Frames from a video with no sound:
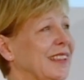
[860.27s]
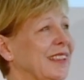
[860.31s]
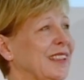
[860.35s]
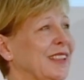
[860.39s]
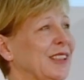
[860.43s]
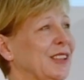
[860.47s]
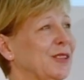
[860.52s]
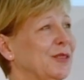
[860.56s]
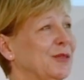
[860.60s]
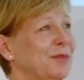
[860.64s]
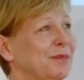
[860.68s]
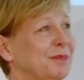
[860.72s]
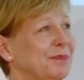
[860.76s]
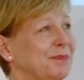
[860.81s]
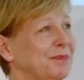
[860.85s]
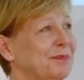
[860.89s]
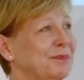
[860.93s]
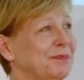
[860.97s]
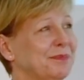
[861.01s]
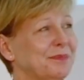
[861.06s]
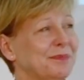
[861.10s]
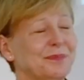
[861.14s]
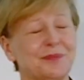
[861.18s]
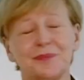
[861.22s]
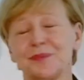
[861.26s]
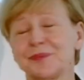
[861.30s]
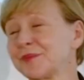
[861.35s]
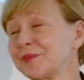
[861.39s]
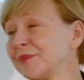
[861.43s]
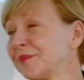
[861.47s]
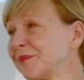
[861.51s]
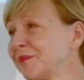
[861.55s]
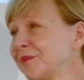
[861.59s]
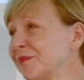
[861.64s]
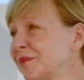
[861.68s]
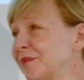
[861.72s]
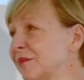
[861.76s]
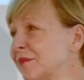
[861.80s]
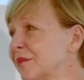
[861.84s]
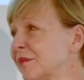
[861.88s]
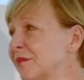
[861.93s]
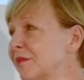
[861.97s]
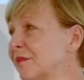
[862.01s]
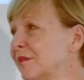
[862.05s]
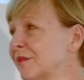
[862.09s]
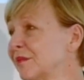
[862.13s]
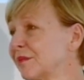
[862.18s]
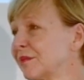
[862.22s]
Okay, Carsten, you want to comment?
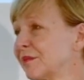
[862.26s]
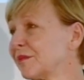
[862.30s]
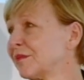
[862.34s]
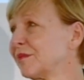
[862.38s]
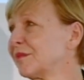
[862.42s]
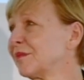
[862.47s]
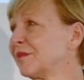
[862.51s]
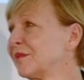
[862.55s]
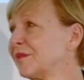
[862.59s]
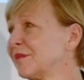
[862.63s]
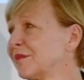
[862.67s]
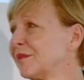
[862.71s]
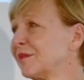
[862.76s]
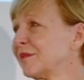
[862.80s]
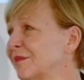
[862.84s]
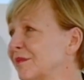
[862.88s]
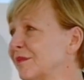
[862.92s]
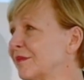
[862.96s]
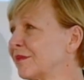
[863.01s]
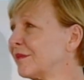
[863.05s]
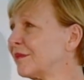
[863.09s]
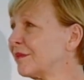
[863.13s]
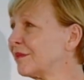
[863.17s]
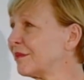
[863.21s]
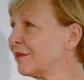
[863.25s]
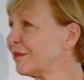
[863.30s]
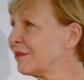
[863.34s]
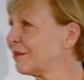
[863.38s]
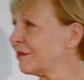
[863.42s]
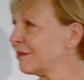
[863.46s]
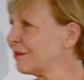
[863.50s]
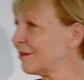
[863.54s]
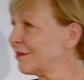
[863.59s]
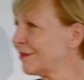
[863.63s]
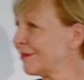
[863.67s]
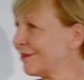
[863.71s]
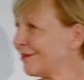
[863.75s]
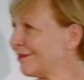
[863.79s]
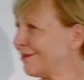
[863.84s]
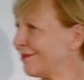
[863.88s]
Game theory is a little away from your